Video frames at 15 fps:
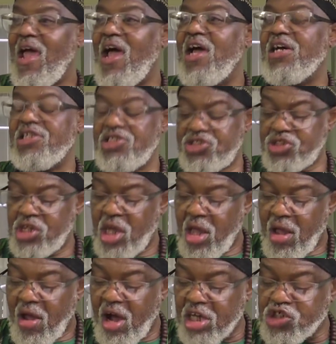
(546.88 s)
as
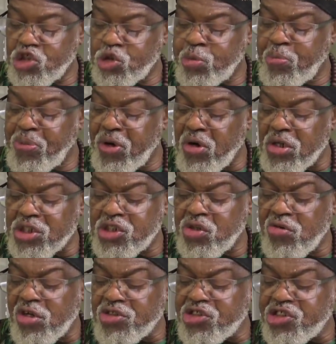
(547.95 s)
a
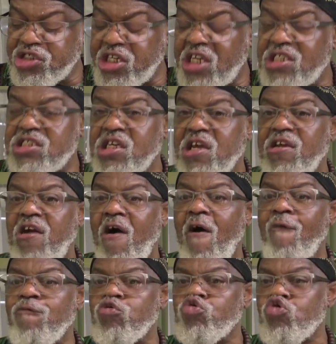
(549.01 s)
spiritual season
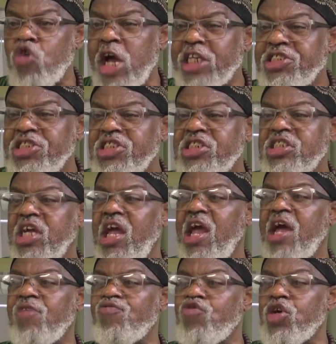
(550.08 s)
of rest
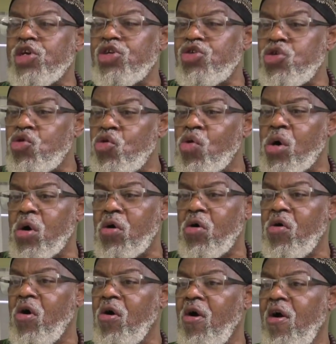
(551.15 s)
and
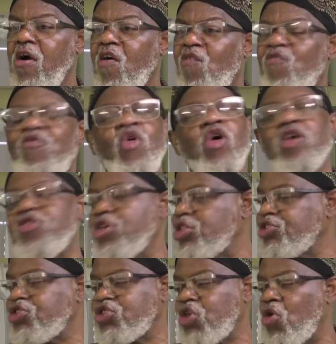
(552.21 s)
renewal for
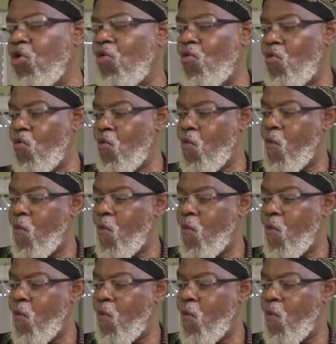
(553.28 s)
the soul.